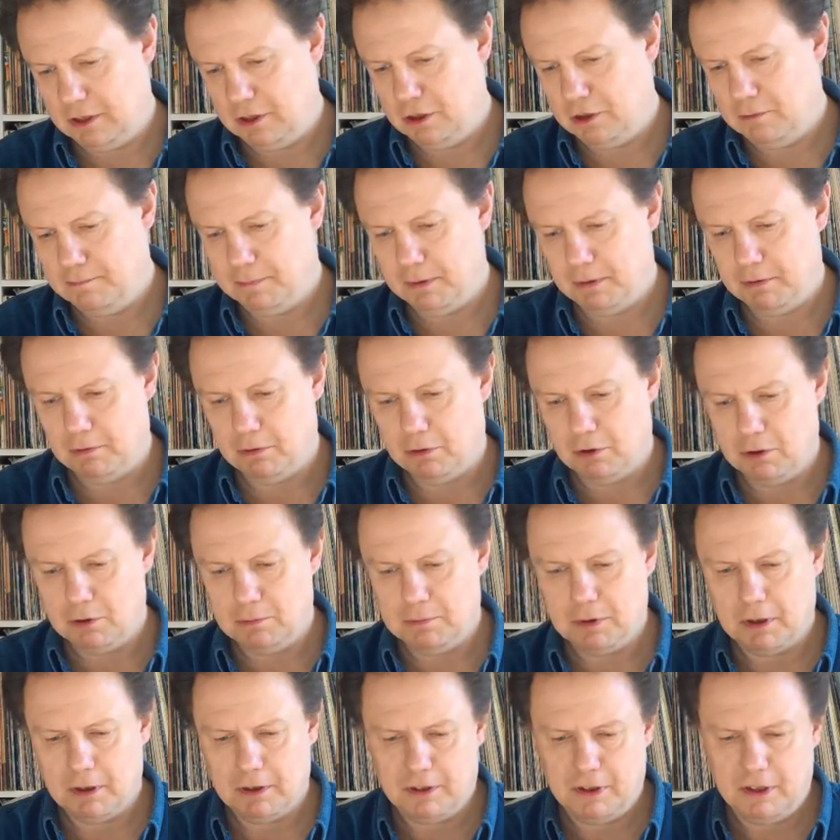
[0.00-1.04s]
Could be
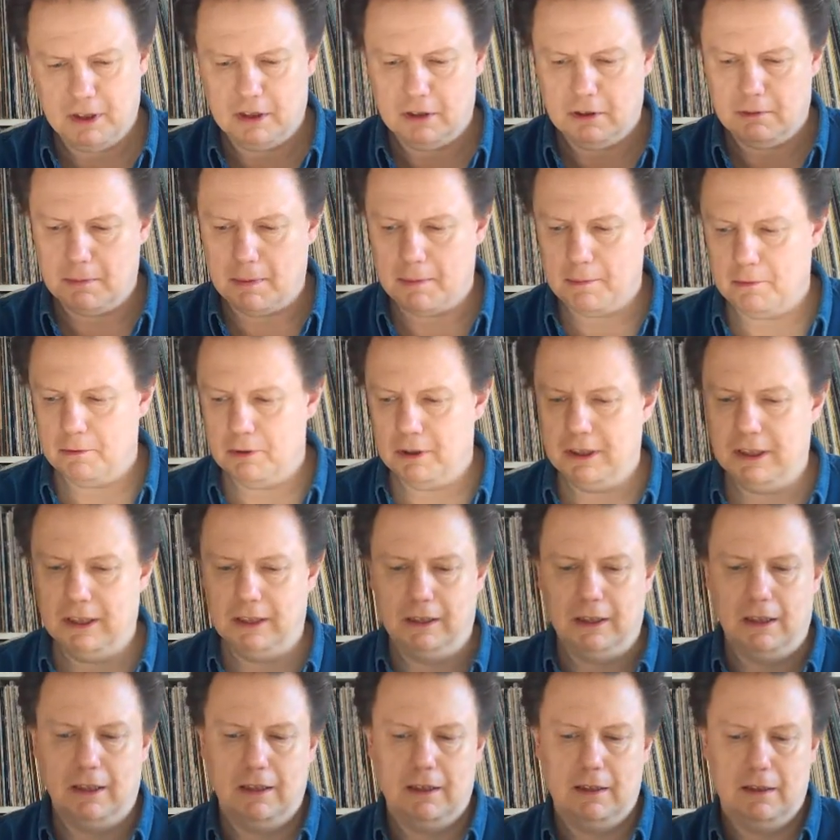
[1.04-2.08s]
wrong, but I think I remember
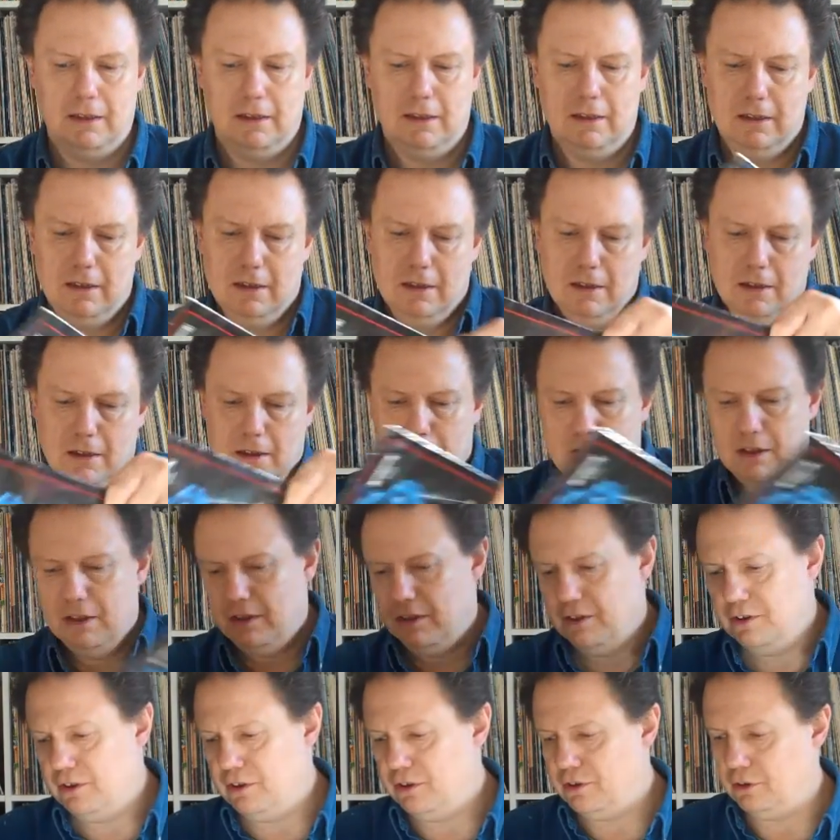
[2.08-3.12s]
reading that.
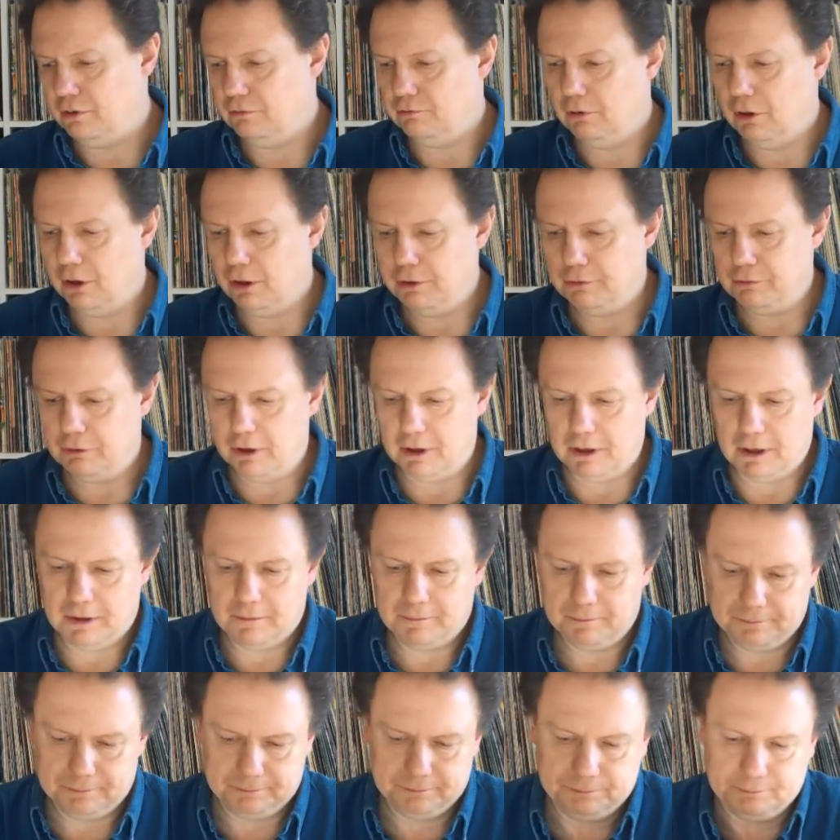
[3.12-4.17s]
It's just on Roadrunner.